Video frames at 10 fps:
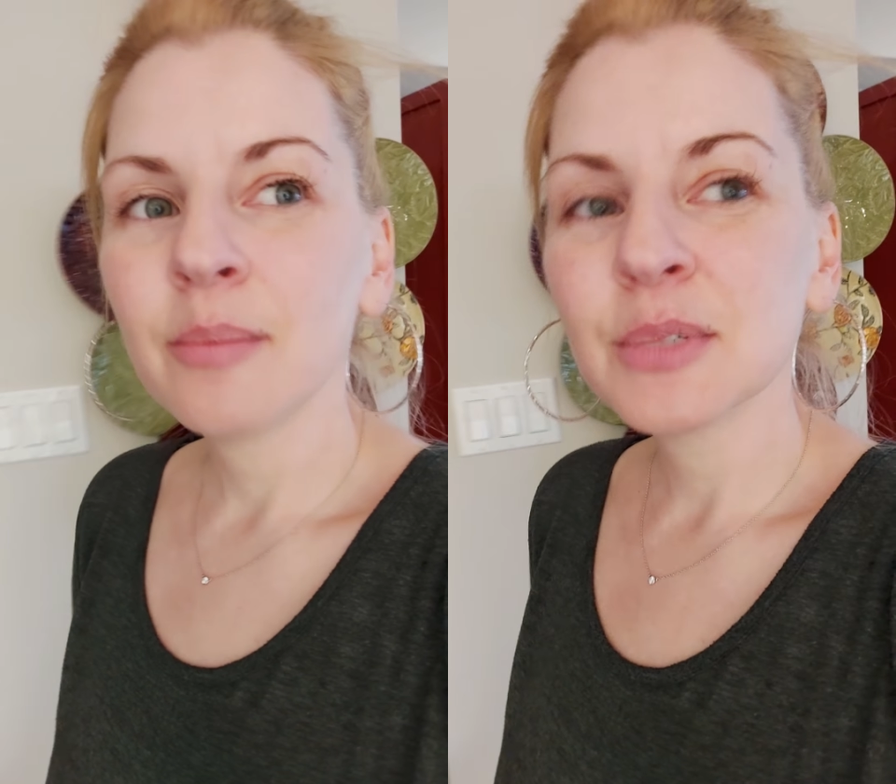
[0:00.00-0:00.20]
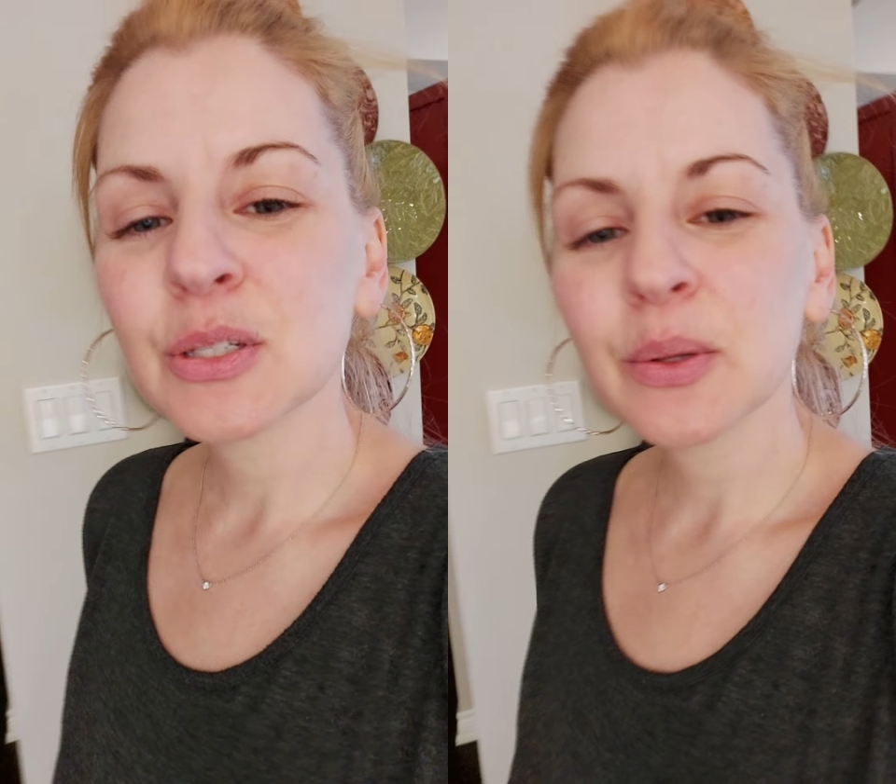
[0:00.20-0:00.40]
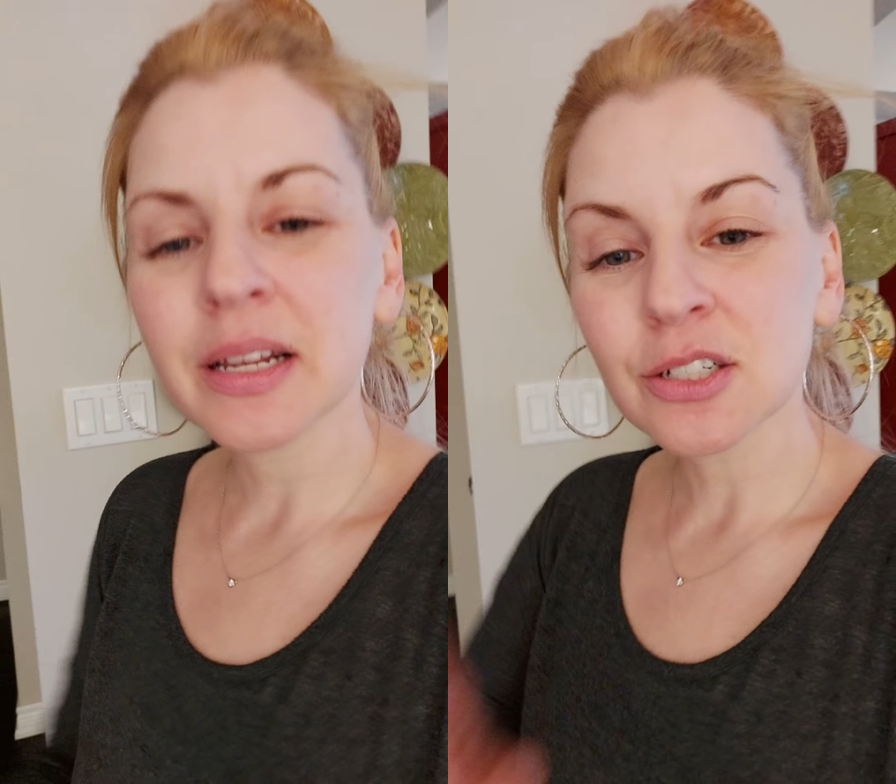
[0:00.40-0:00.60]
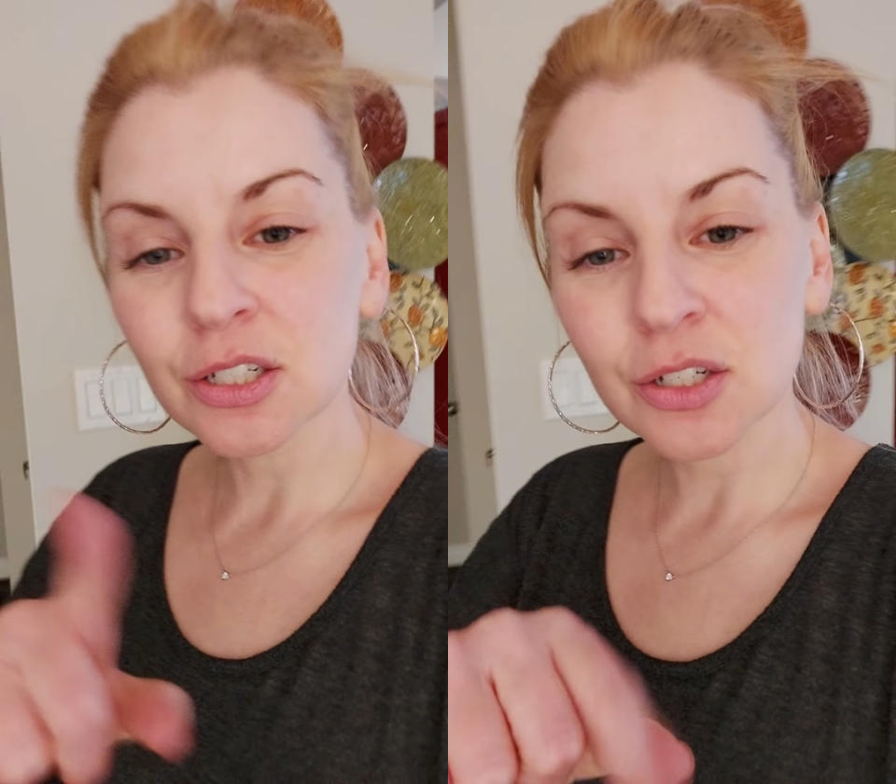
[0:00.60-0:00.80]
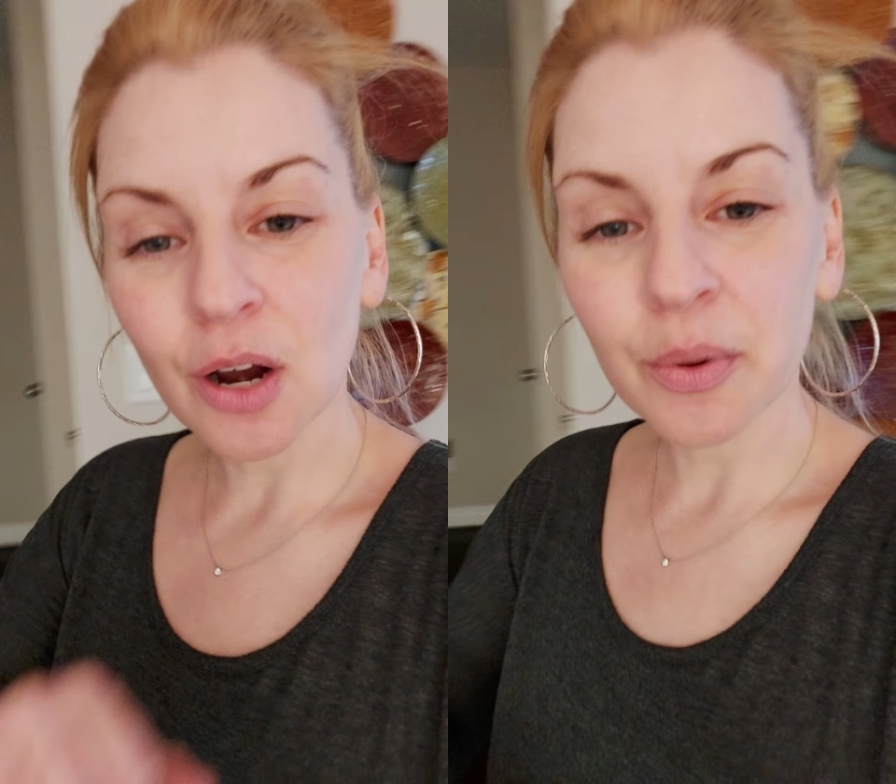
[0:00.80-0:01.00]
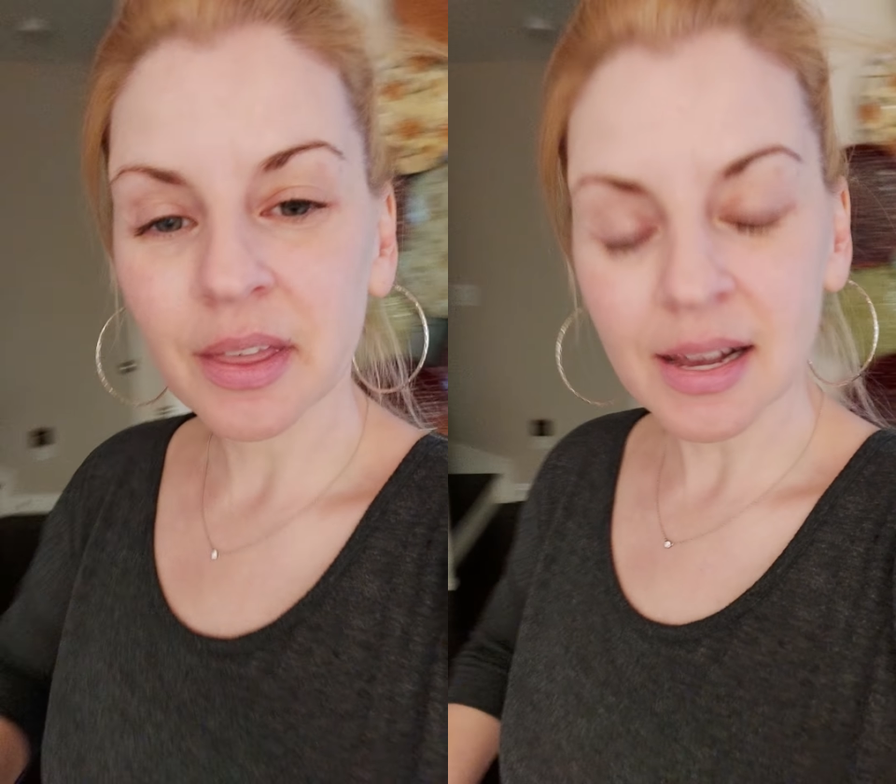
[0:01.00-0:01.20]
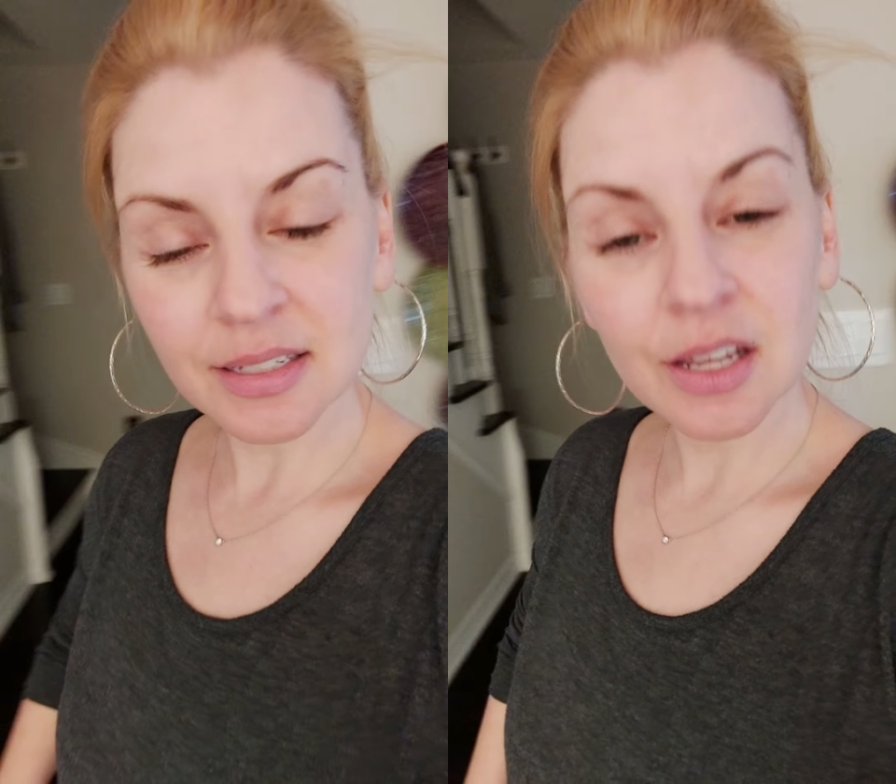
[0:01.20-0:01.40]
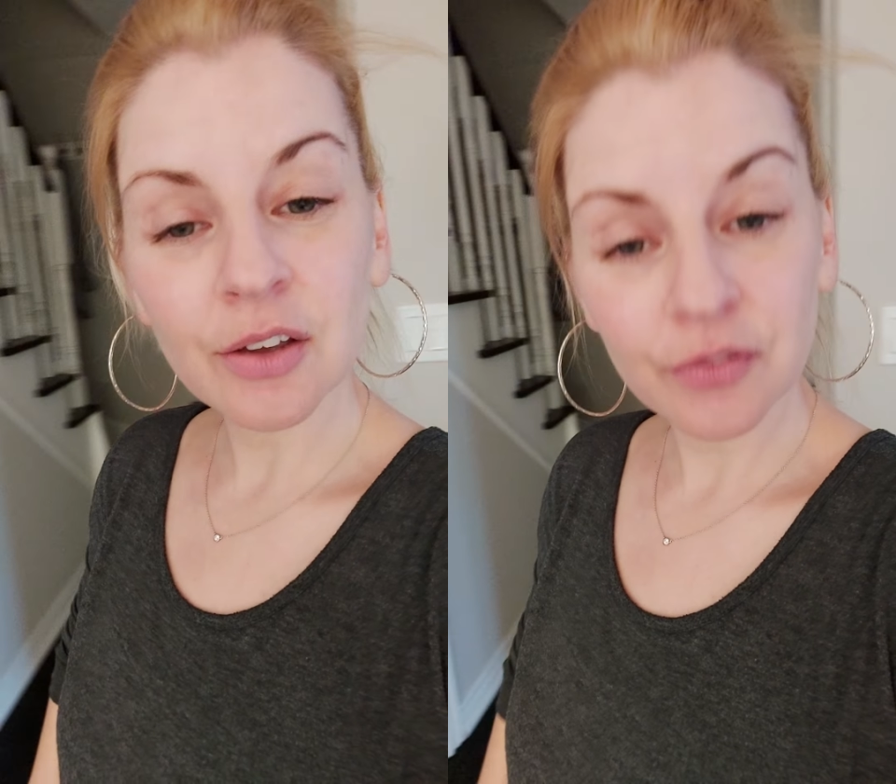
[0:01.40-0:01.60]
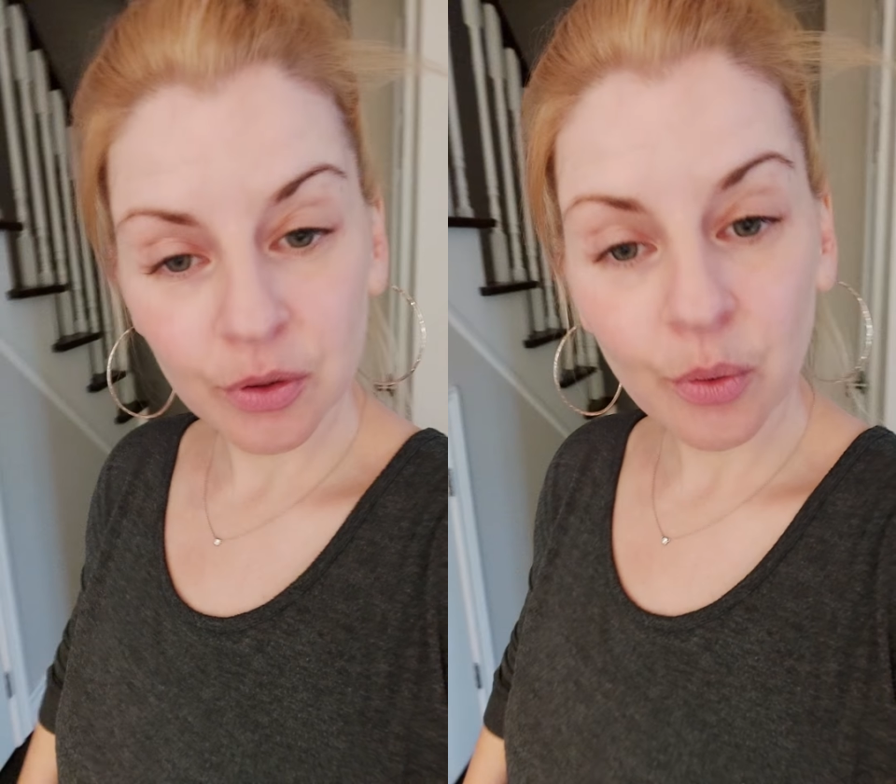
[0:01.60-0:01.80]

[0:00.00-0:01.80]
So let's just start with asking a few